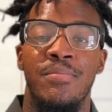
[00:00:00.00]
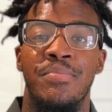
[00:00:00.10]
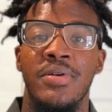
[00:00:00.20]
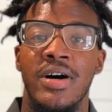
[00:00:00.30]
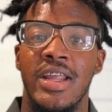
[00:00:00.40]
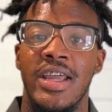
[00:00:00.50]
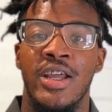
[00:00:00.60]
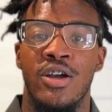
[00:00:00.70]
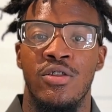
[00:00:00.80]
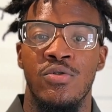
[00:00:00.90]
but it
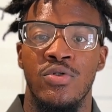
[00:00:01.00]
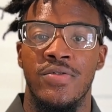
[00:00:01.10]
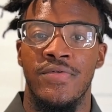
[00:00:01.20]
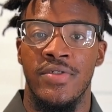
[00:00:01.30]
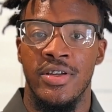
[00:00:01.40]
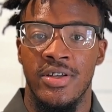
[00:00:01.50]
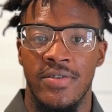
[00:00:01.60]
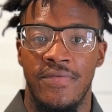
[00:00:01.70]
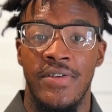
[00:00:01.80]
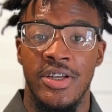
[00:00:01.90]
includes
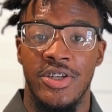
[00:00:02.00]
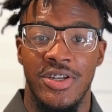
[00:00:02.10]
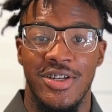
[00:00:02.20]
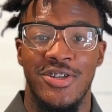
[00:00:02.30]
fish,